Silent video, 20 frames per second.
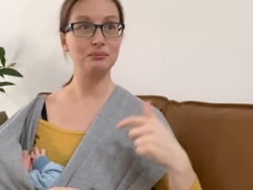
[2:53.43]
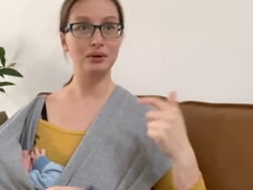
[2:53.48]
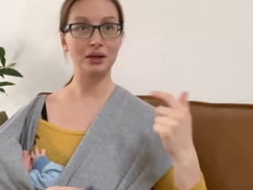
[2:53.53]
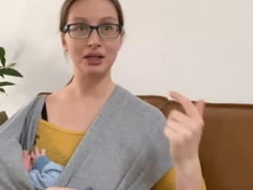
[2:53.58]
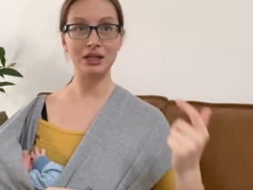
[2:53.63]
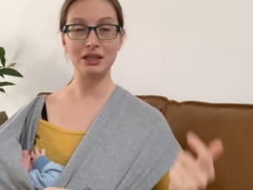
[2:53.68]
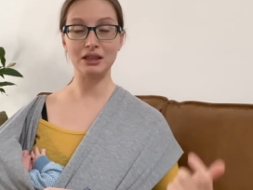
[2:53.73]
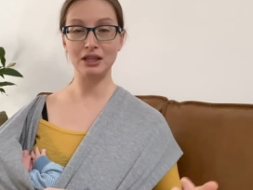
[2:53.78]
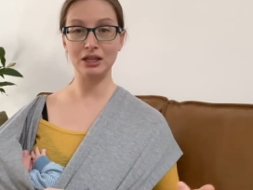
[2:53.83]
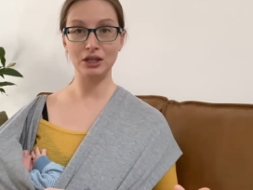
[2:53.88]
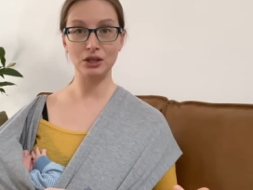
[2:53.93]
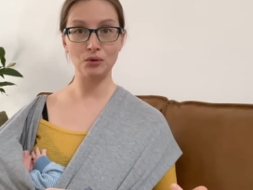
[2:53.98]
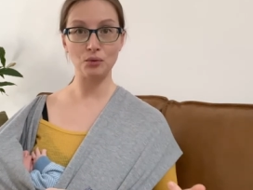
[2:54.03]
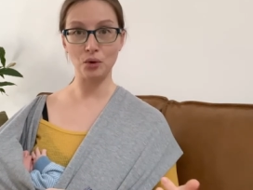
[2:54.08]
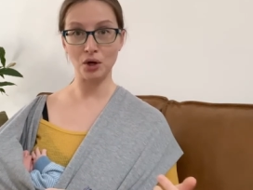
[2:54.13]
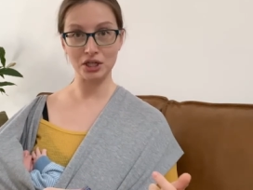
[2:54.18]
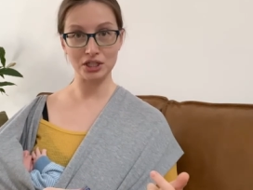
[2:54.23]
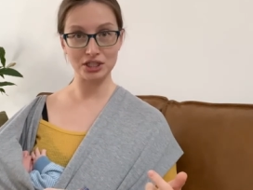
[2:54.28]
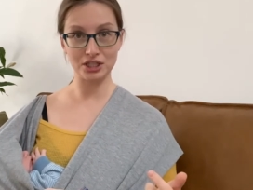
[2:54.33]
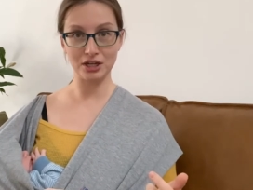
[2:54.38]
anything you
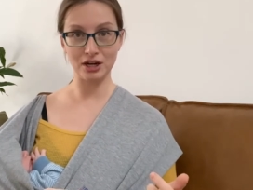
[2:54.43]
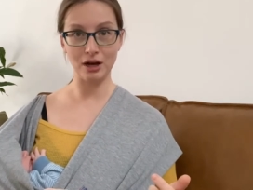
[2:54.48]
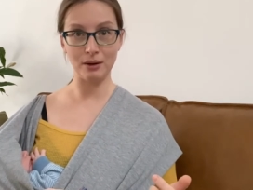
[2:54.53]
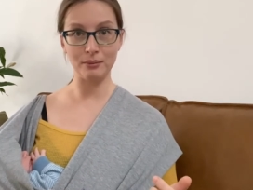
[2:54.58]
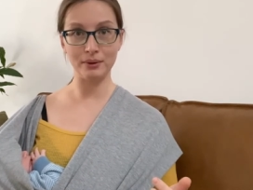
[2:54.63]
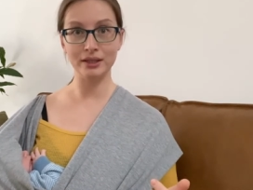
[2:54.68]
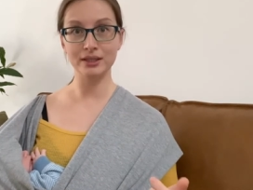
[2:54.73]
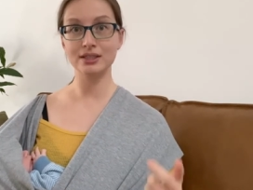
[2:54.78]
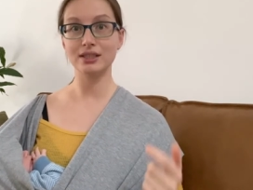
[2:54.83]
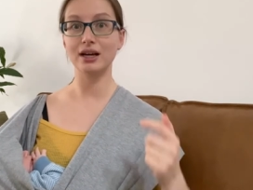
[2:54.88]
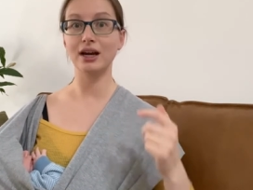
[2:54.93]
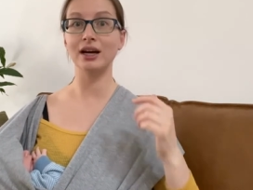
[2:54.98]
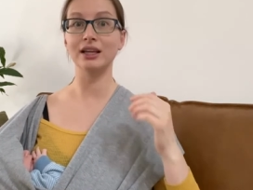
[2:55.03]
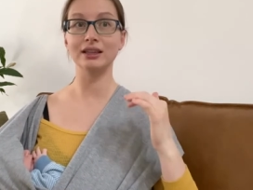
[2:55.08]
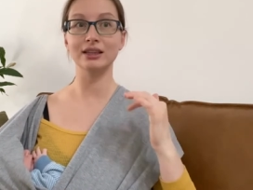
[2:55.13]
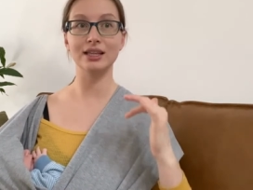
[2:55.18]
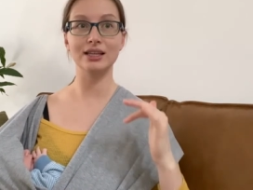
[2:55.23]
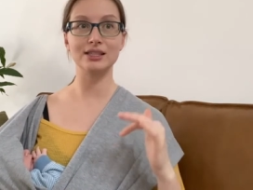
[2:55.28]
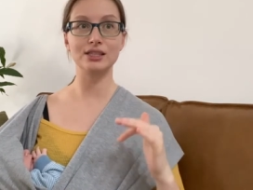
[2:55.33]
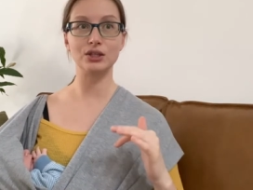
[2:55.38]
want to comment,
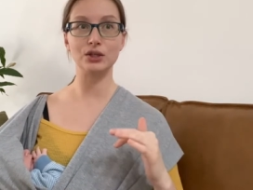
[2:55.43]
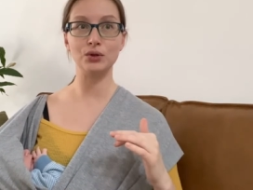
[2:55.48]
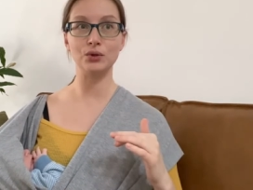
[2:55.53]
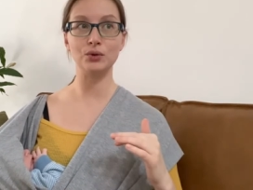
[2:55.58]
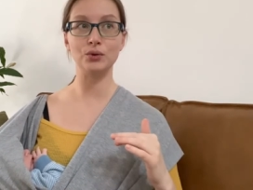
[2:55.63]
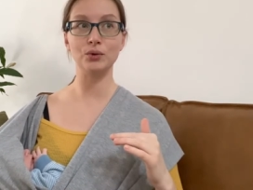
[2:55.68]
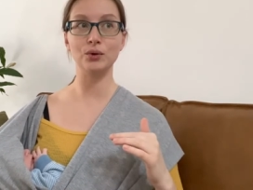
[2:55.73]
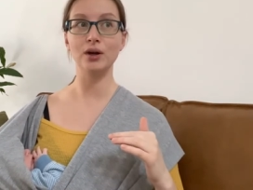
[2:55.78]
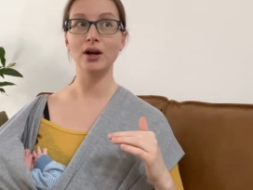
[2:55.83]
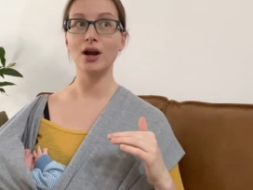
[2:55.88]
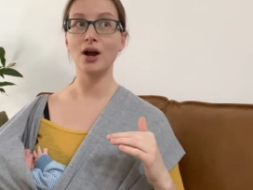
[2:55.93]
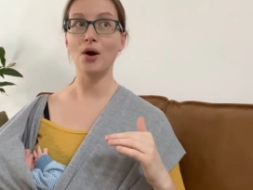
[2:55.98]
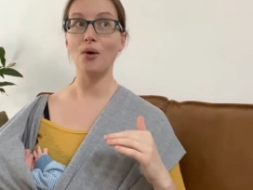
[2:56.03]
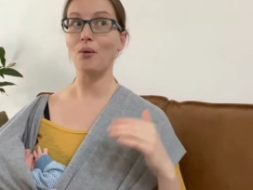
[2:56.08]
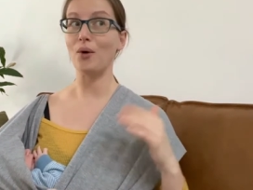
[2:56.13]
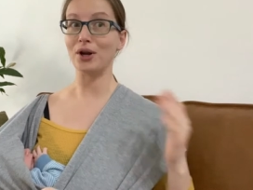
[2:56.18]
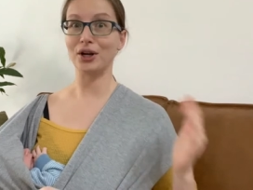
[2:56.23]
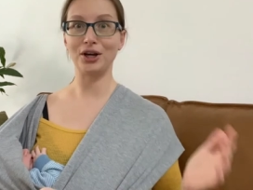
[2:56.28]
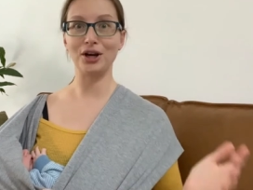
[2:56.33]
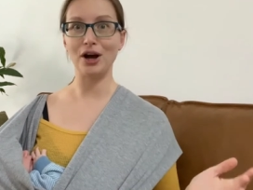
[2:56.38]
unless you
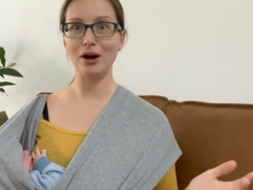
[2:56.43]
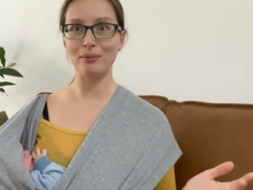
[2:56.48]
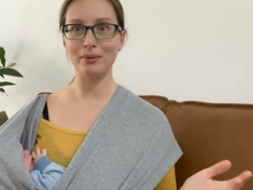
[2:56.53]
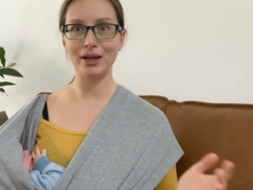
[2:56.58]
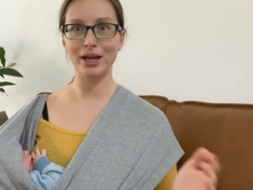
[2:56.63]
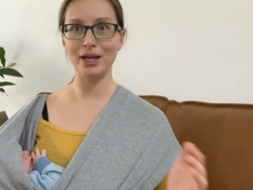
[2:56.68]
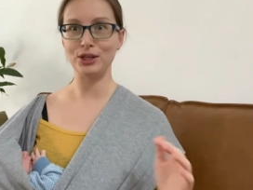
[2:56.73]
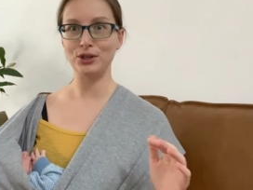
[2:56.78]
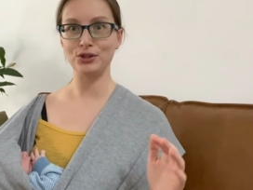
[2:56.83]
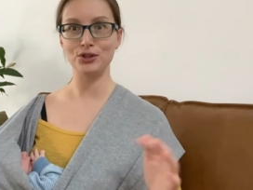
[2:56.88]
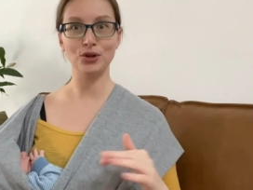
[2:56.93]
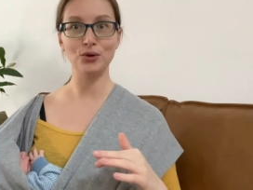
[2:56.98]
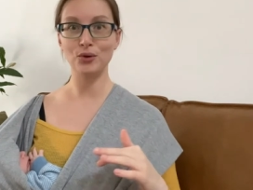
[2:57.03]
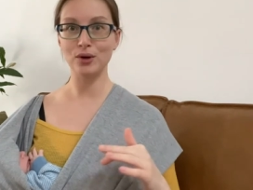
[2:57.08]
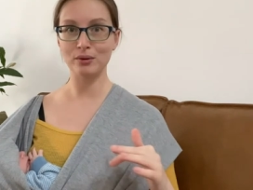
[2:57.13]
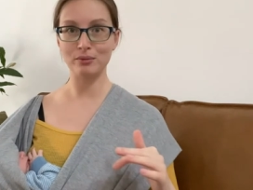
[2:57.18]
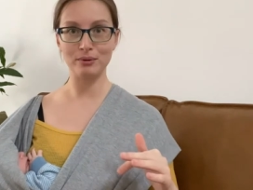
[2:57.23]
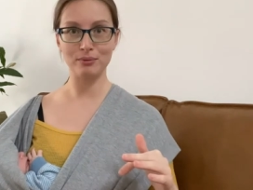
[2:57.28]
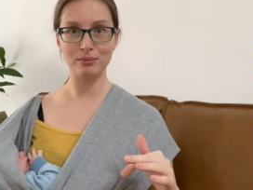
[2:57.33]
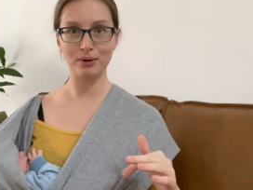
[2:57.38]
want to comment and you don't
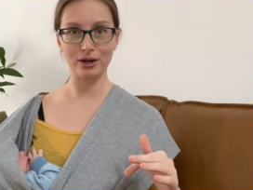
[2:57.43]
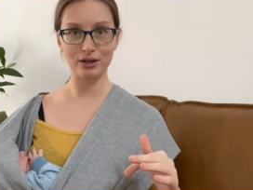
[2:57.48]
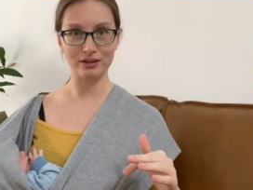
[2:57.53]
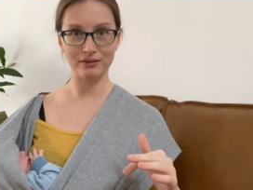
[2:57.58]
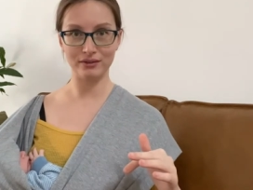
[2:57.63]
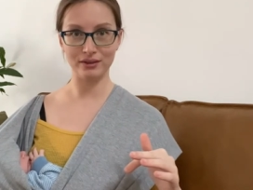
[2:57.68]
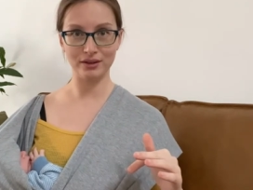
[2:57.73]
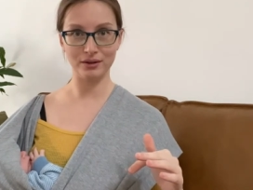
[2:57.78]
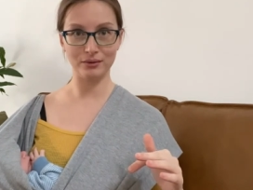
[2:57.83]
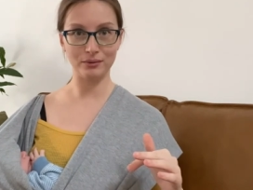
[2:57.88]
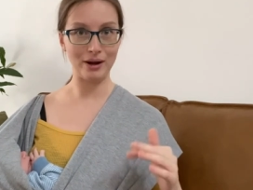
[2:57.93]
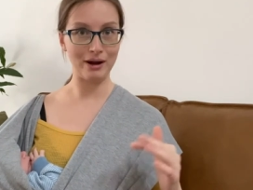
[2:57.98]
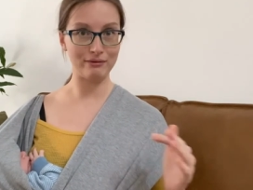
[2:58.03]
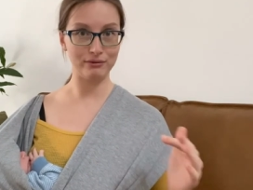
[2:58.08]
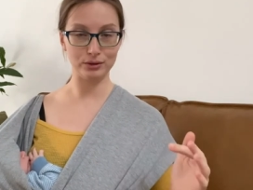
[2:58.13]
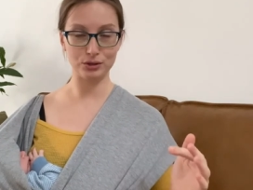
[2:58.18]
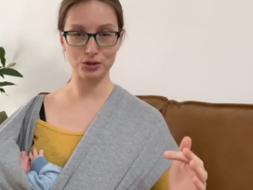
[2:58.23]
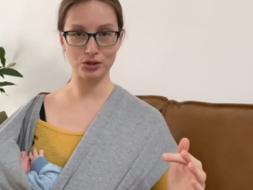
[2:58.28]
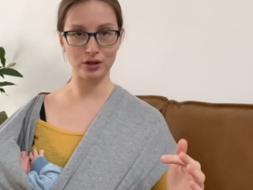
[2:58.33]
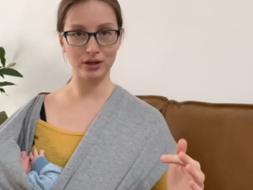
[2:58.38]
want to be part of the
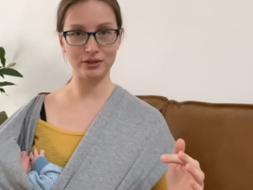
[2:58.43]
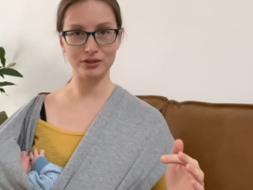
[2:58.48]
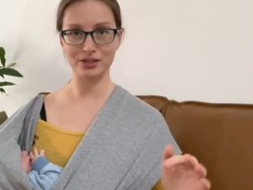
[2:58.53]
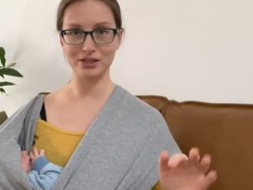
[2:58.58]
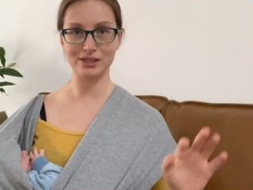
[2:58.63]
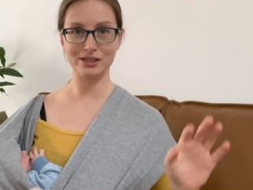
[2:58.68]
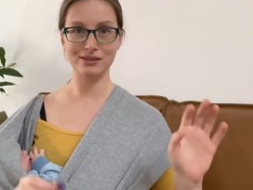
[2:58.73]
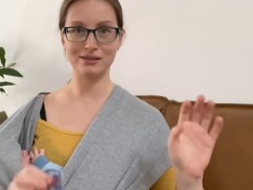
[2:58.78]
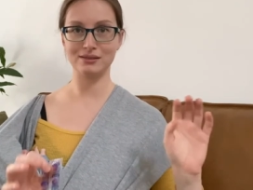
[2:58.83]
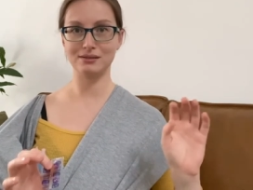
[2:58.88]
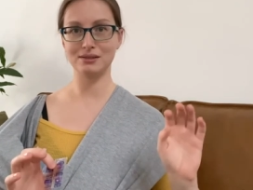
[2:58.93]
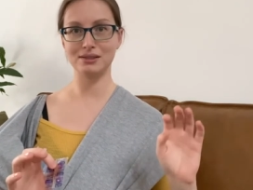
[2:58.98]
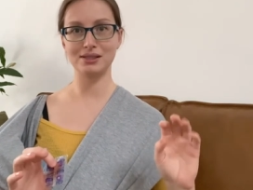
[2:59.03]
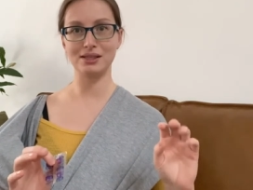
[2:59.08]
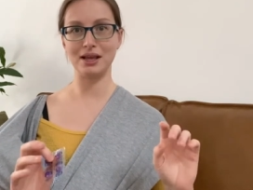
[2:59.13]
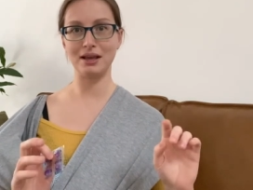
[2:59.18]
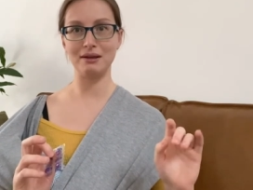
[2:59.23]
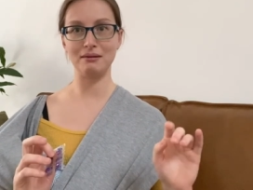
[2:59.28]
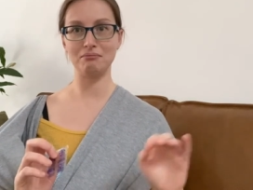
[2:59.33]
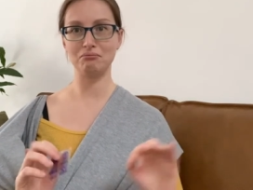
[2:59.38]
raffle drawing, just
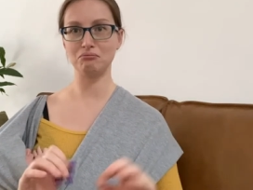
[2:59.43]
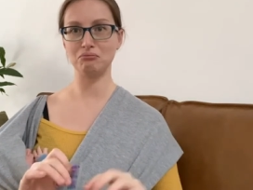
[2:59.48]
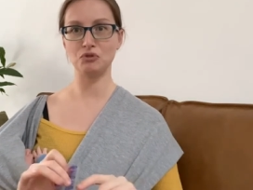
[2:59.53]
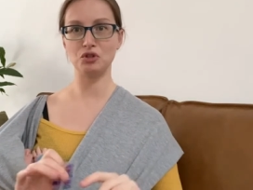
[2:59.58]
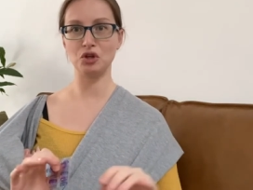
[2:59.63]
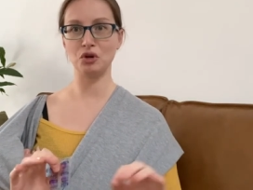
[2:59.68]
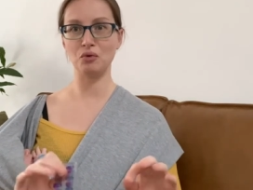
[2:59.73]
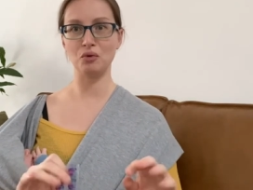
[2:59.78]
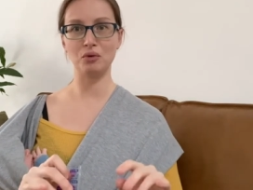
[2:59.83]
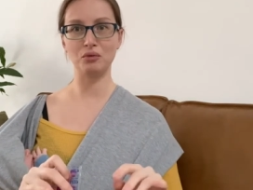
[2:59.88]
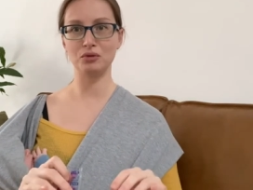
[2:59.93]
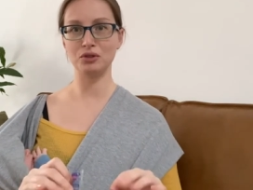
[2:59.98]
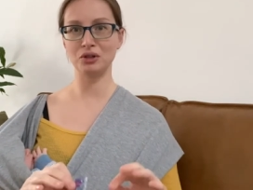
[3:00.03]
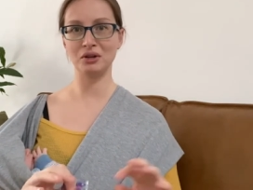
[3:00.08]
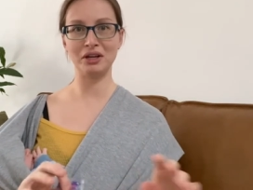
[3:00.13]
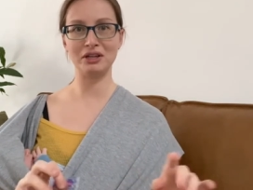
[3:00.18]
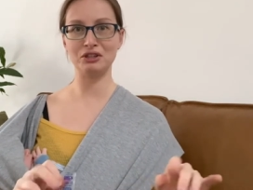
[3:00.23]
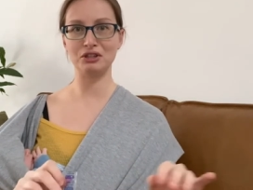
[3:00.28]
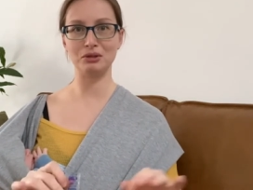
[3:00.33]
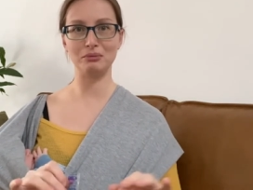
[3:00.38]
say, don't,
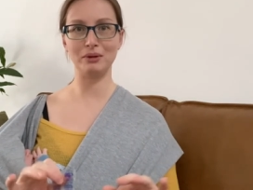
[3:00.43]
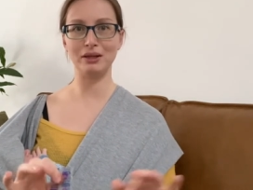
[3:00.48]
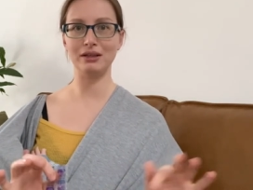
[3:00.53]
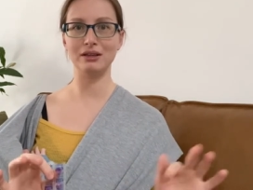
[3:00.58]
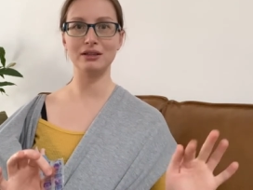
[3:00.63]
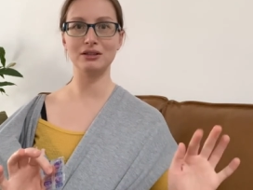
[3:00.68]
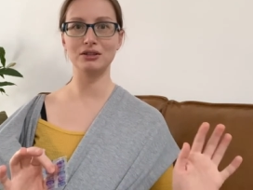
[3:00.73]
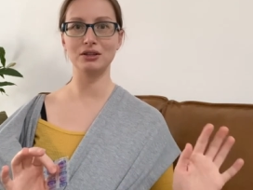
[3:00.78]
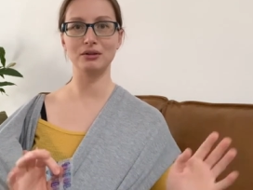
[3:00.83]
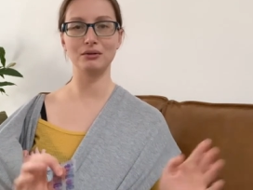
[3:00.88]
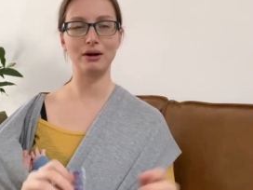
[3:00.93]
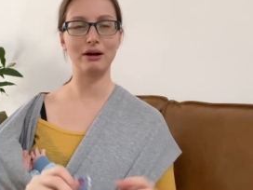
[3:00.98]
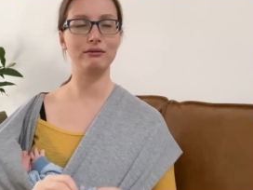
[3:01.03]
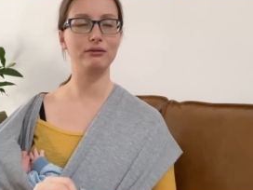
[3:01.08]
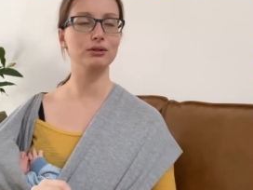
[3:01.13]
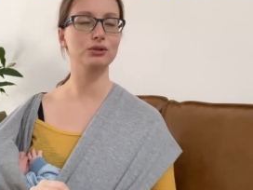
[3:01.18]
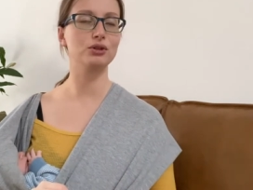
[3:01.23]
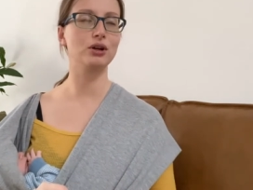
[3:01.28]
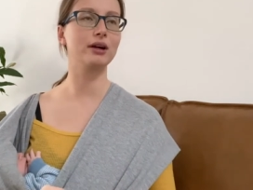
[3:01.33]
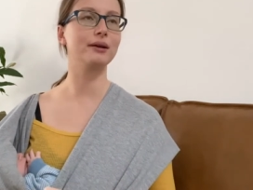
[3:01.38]
don't enter me into the
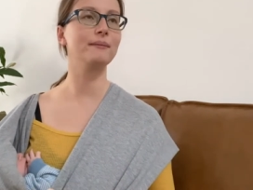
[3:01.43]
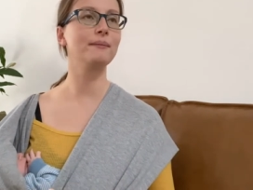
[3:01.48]
raffle drawing.